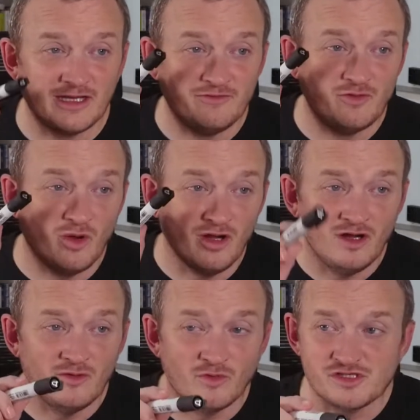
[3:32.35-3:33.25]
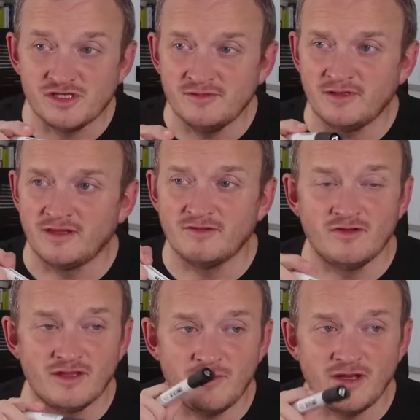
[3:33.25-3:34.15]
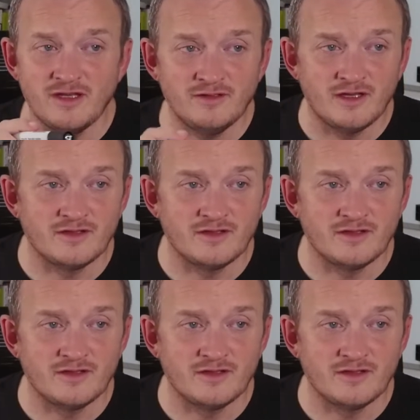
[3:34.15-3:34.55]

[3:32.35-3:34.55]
if you are watching, and there aren't that many,